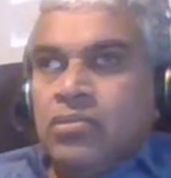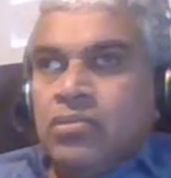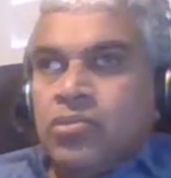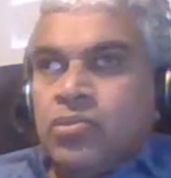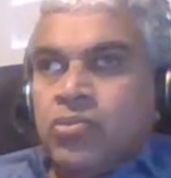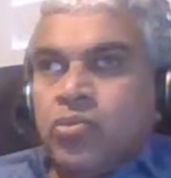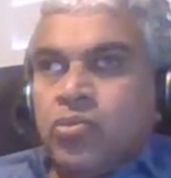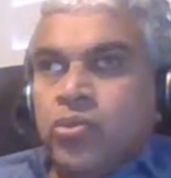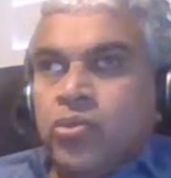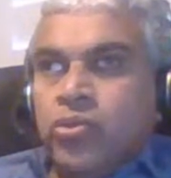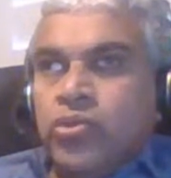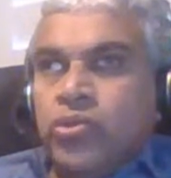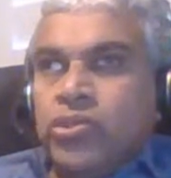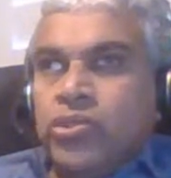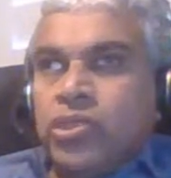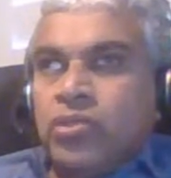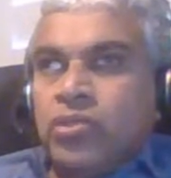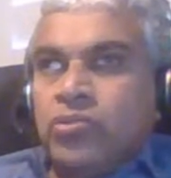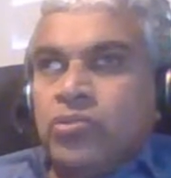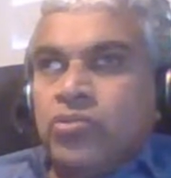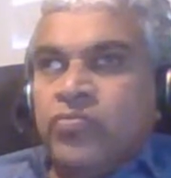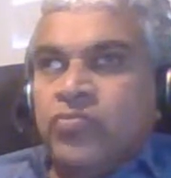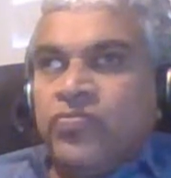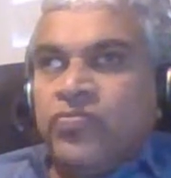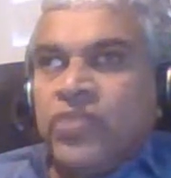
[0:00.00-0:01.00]

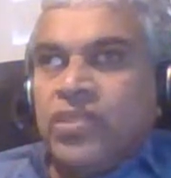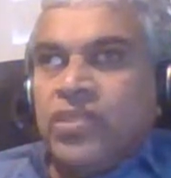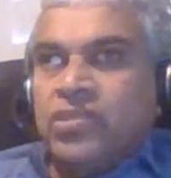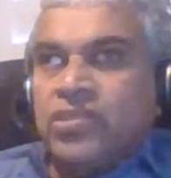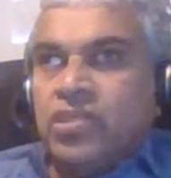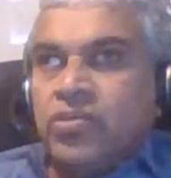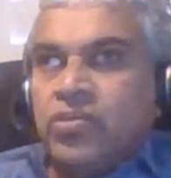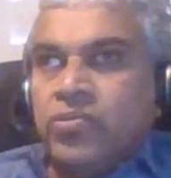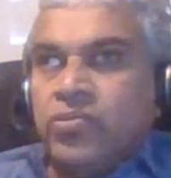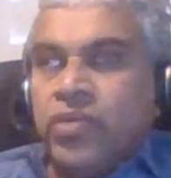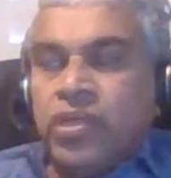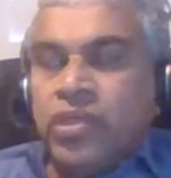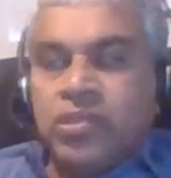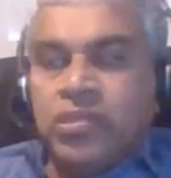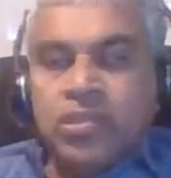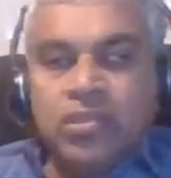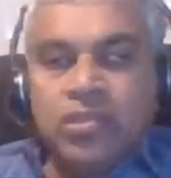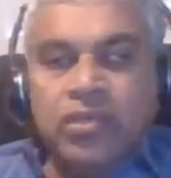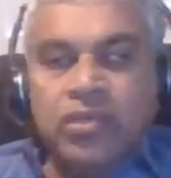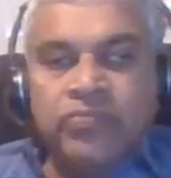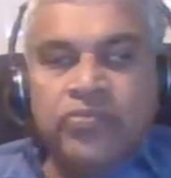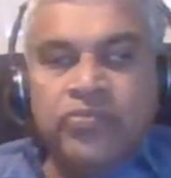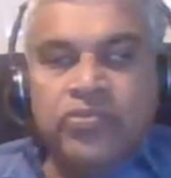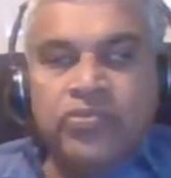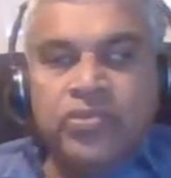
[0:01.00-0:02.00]
solution to fixed
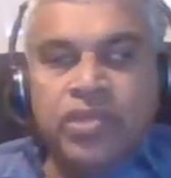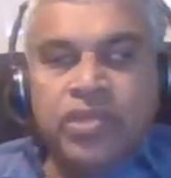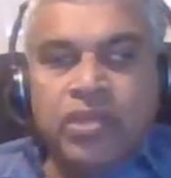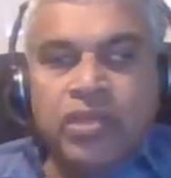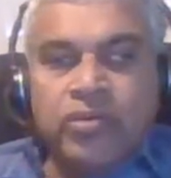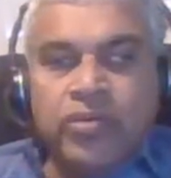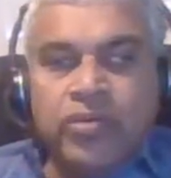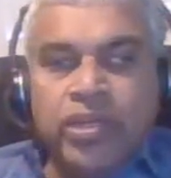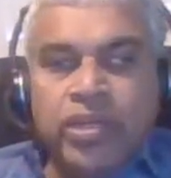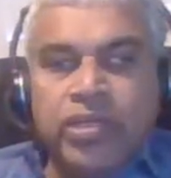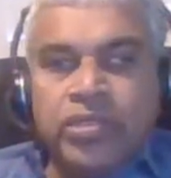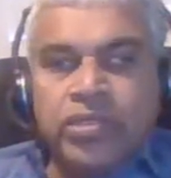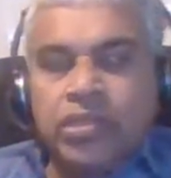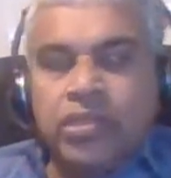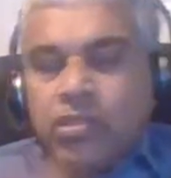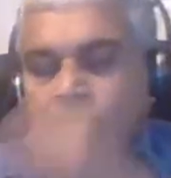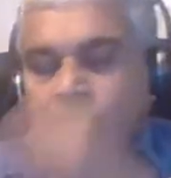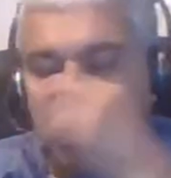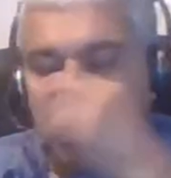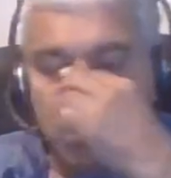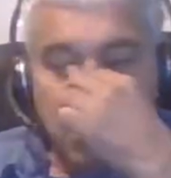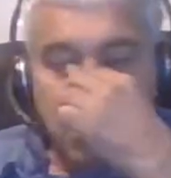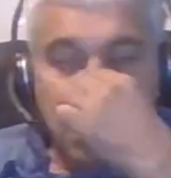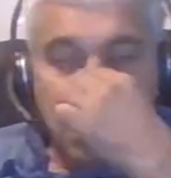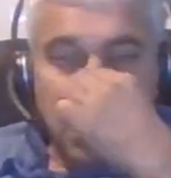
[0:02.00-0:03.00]
equation, diffusion equation.
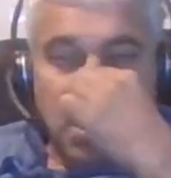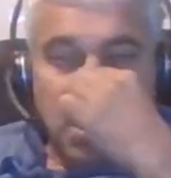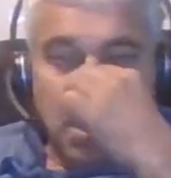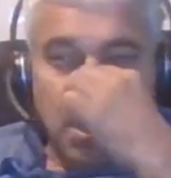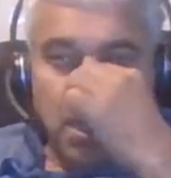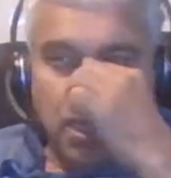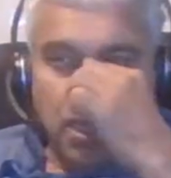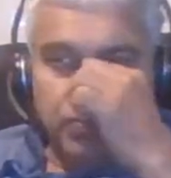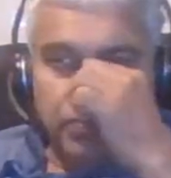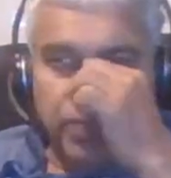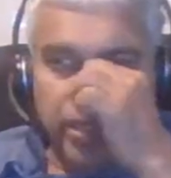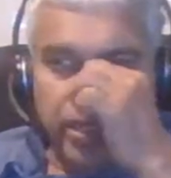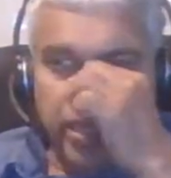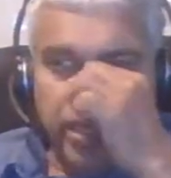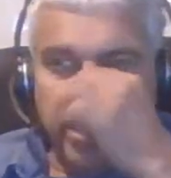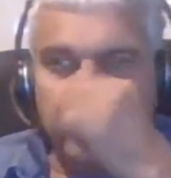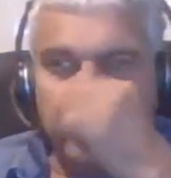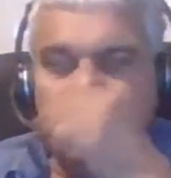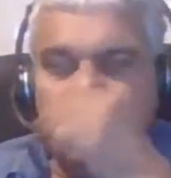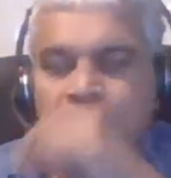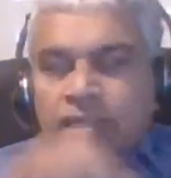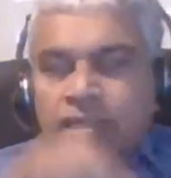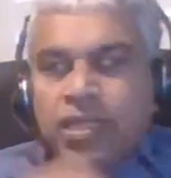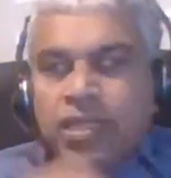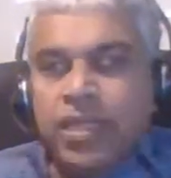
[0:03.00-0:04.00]
I
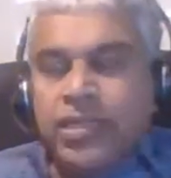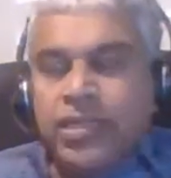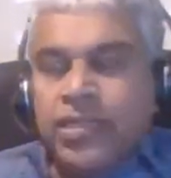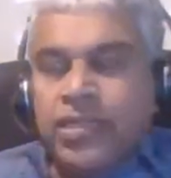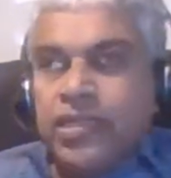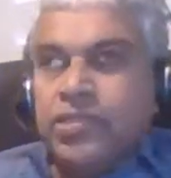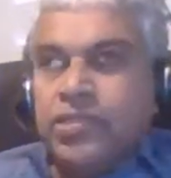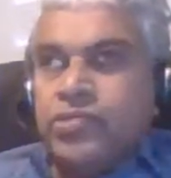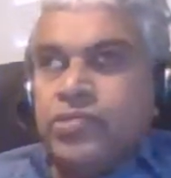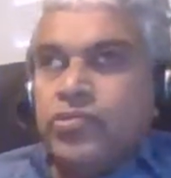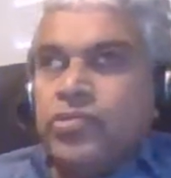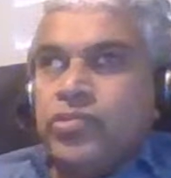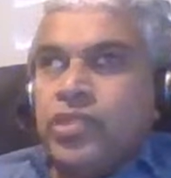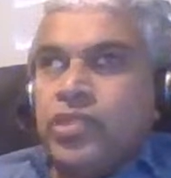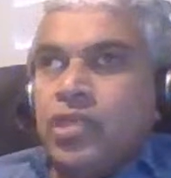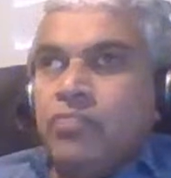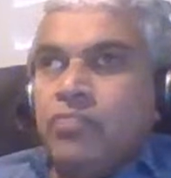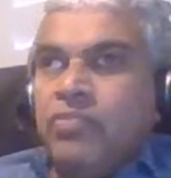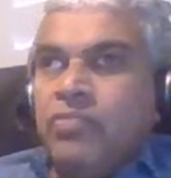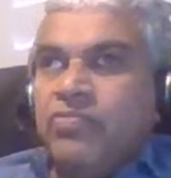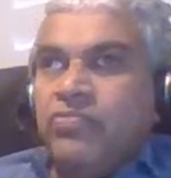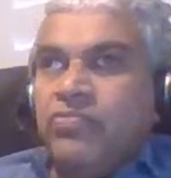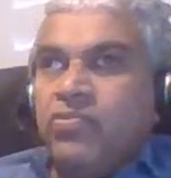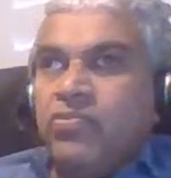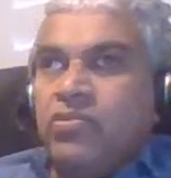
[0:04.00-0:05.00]
believe that the 18th
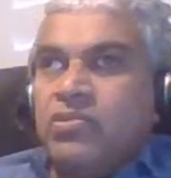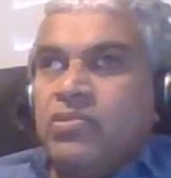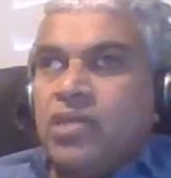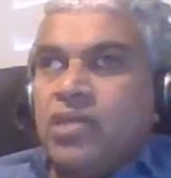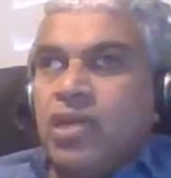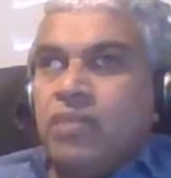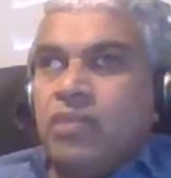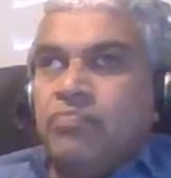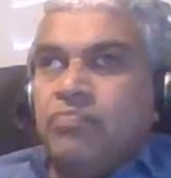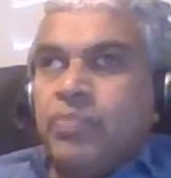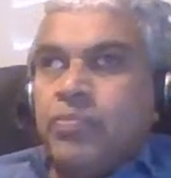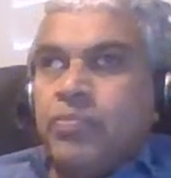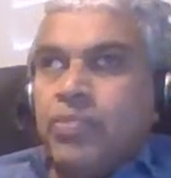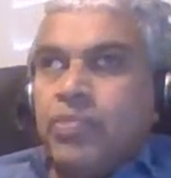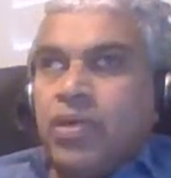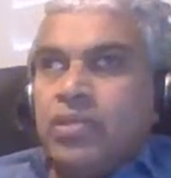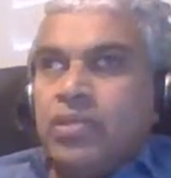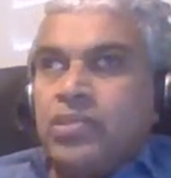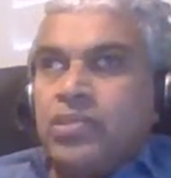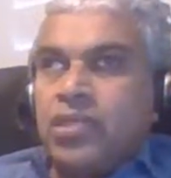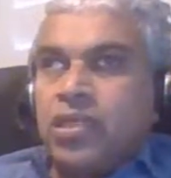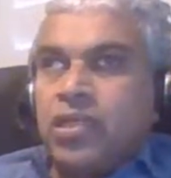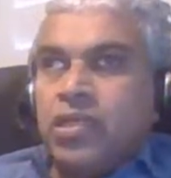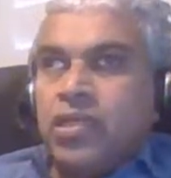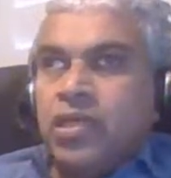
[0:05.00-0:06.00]
century before that
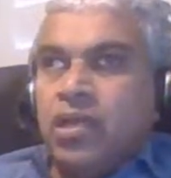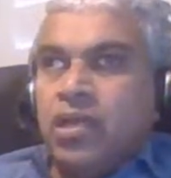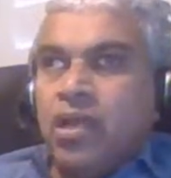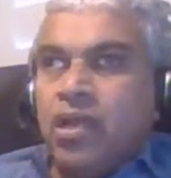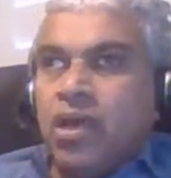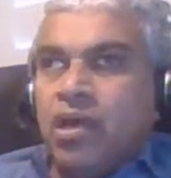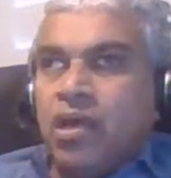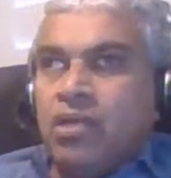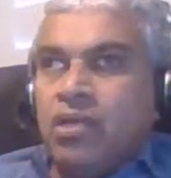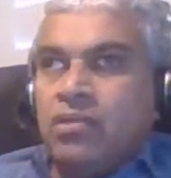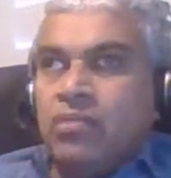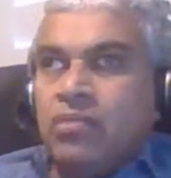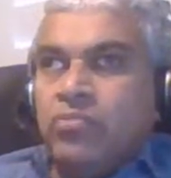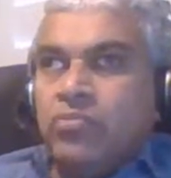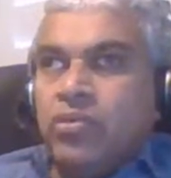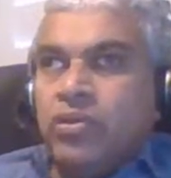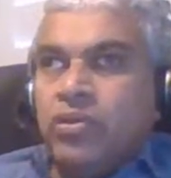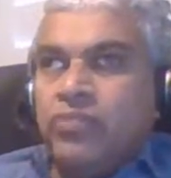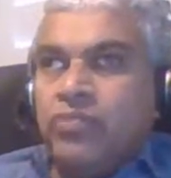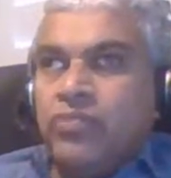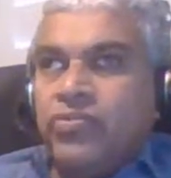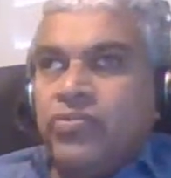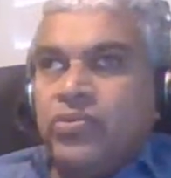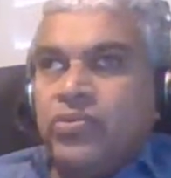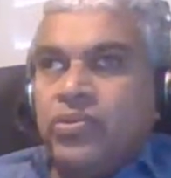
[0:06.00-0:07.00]
studied a lot
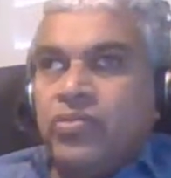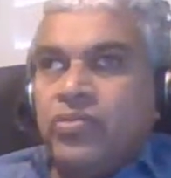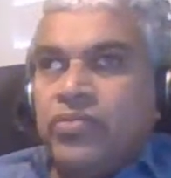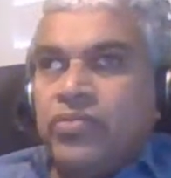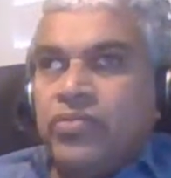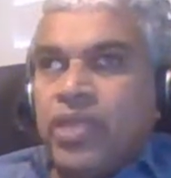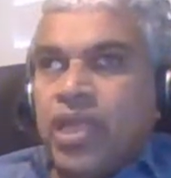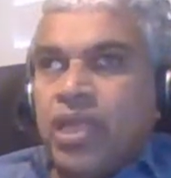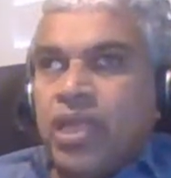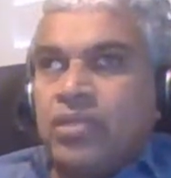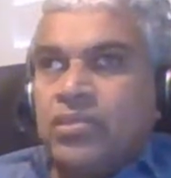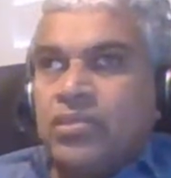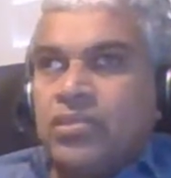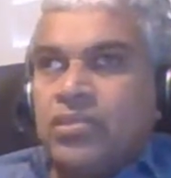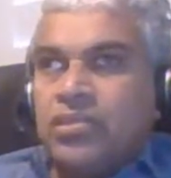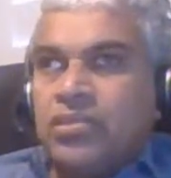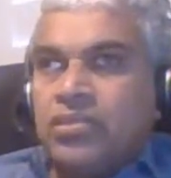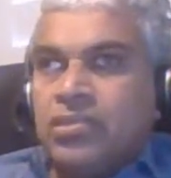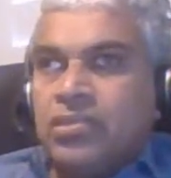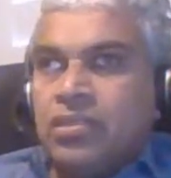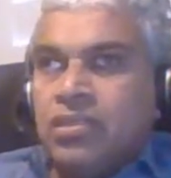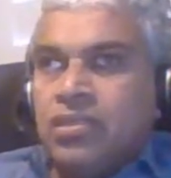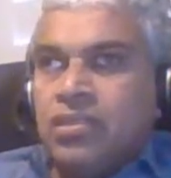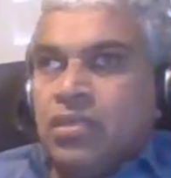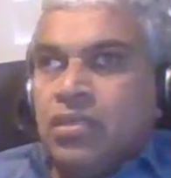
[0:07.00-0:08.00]
about diffusion
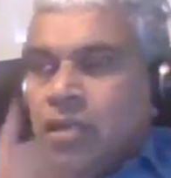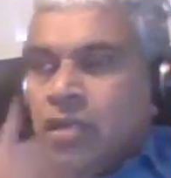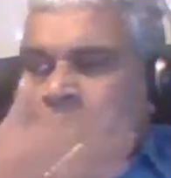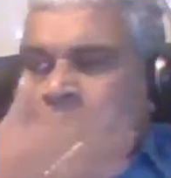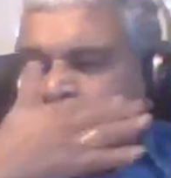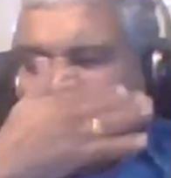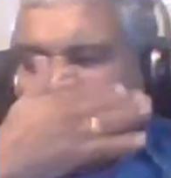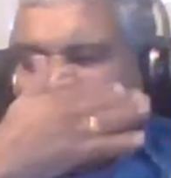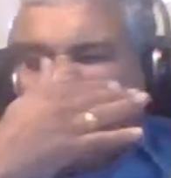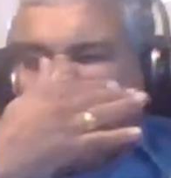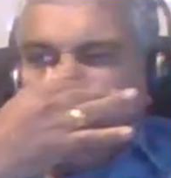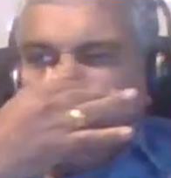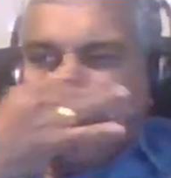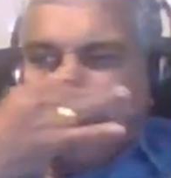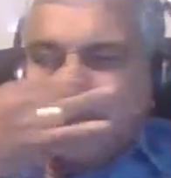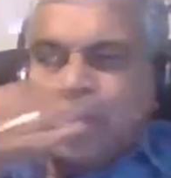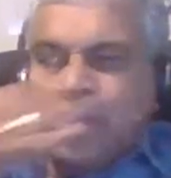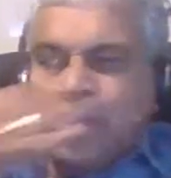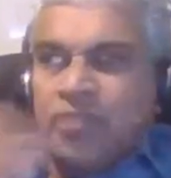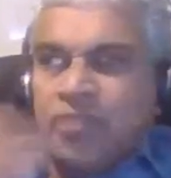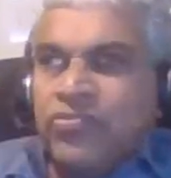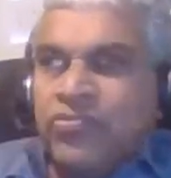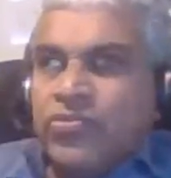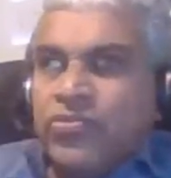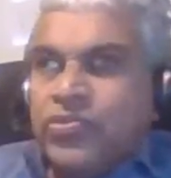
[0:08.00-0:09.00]
gases and gravity
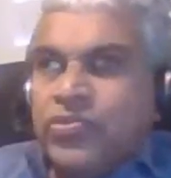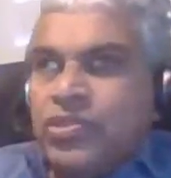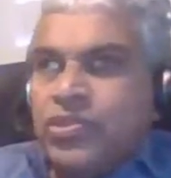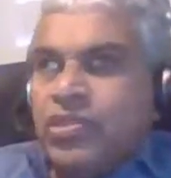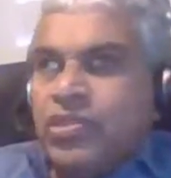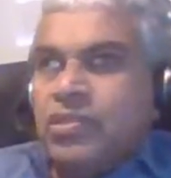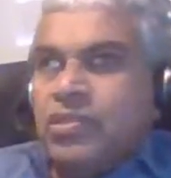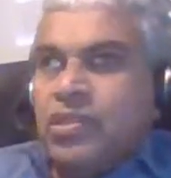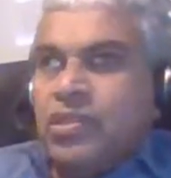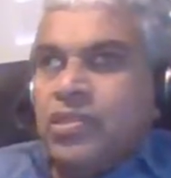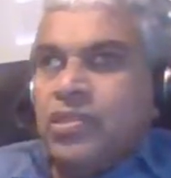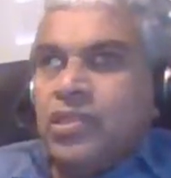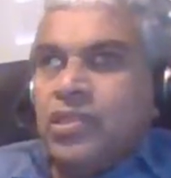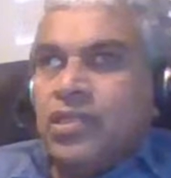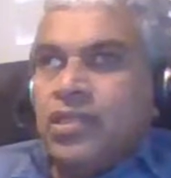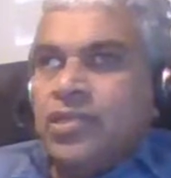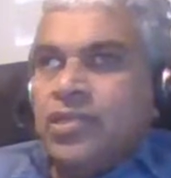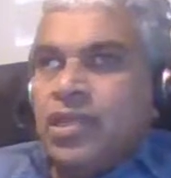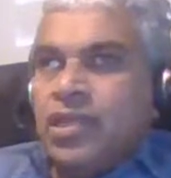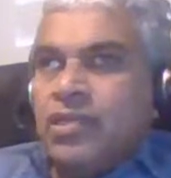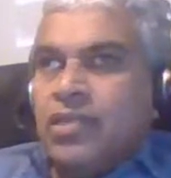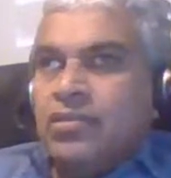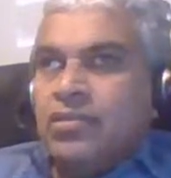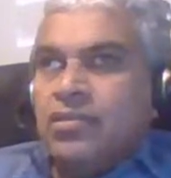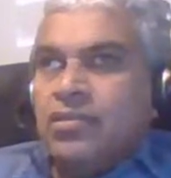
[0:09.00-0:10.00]
diffusion, things like
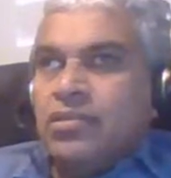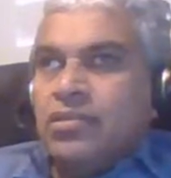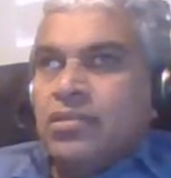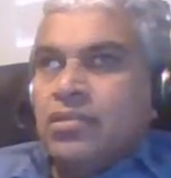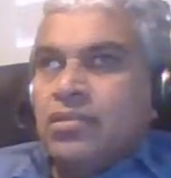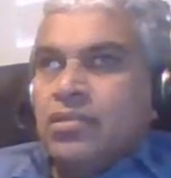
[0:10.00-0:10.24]
that.